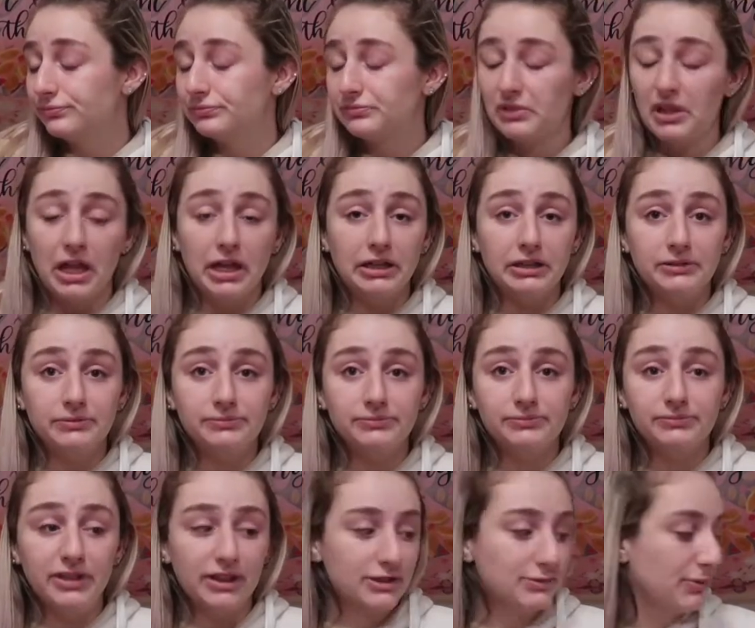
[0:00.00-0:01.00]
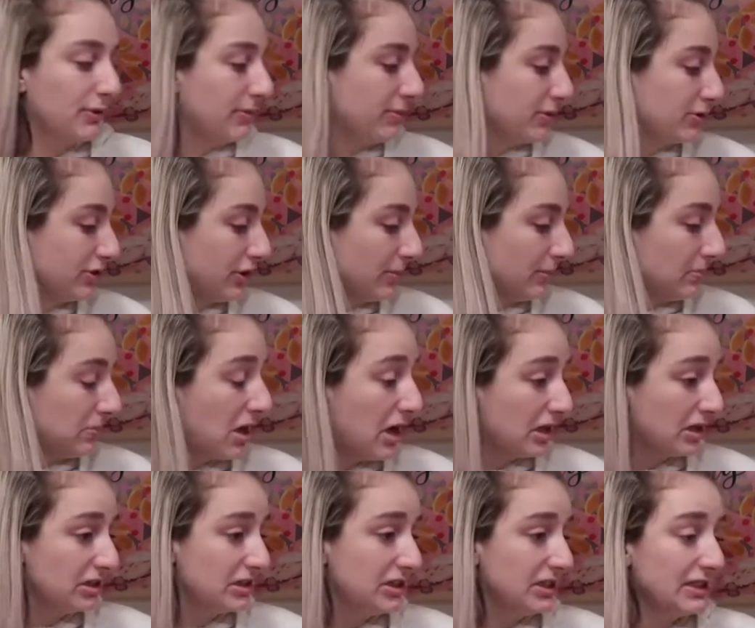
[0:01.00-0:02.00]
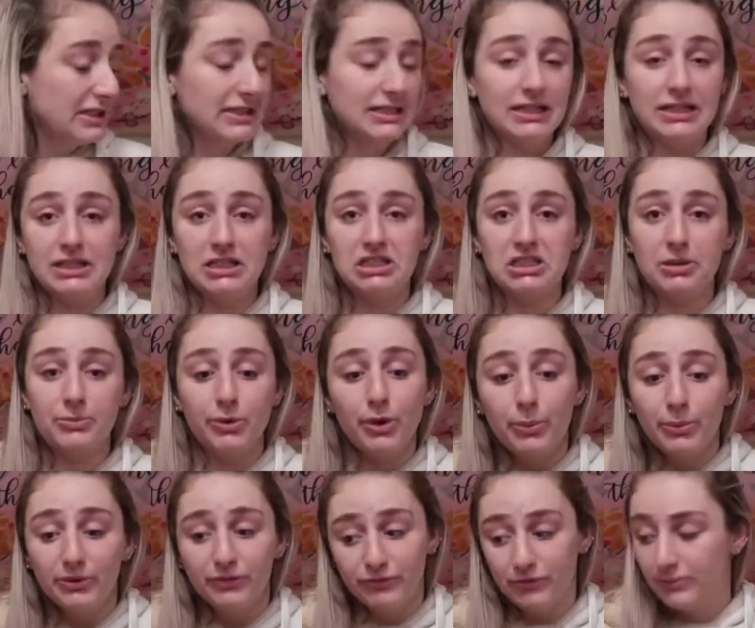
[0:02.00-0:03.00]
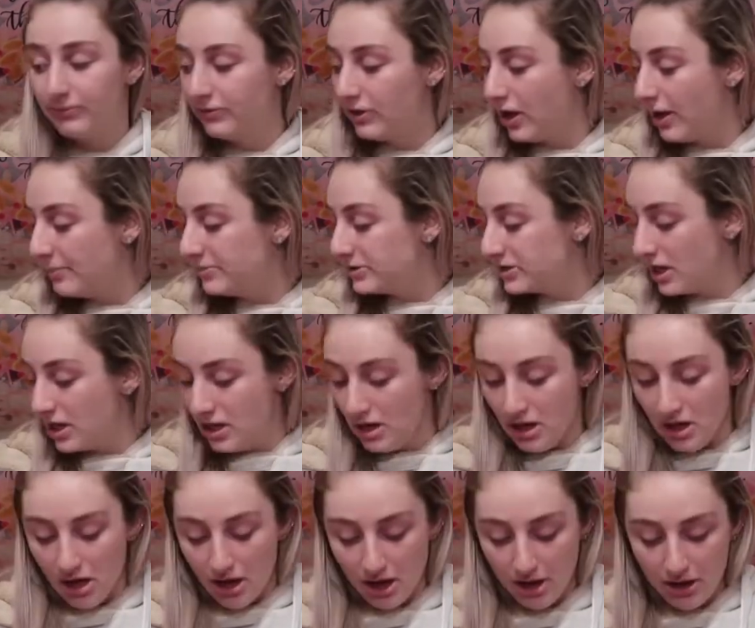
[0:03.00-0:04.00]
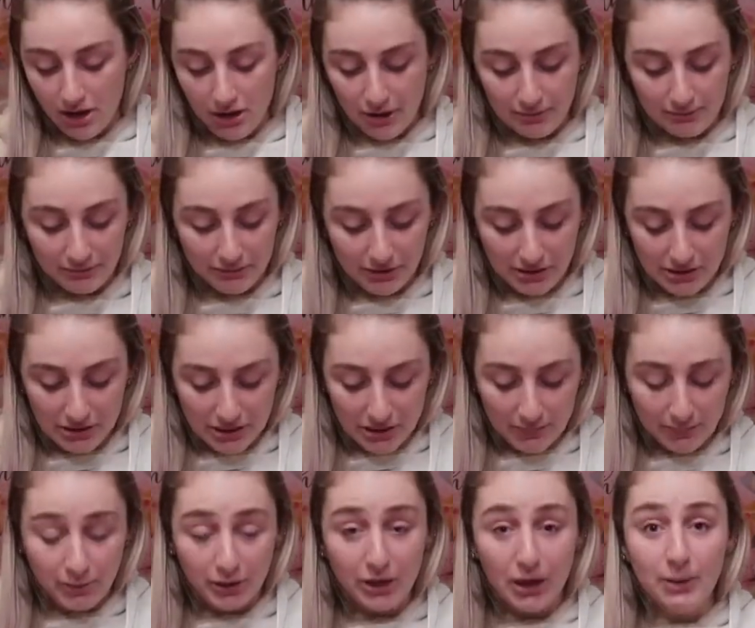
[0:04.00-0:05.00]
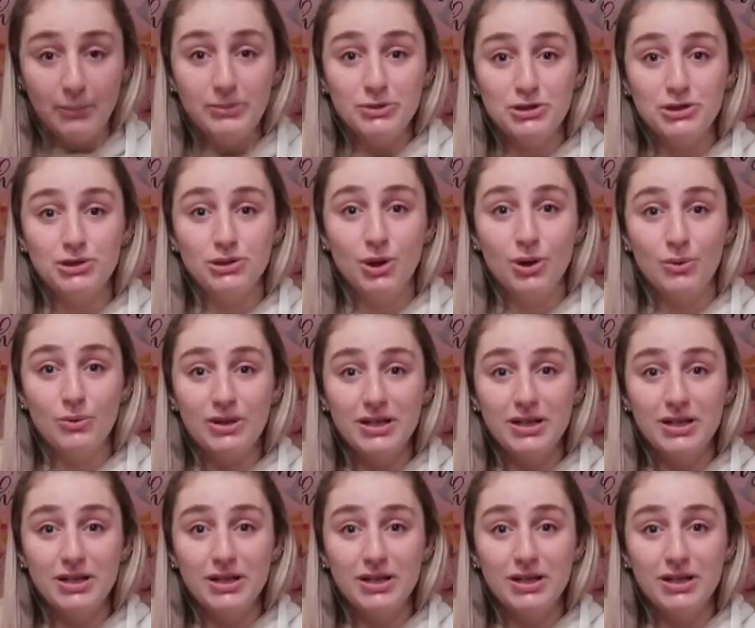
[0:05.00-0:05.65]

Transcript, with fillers: like that's pretty much it, moccasins, and in the summer I'll wear flip-flops. But I'm so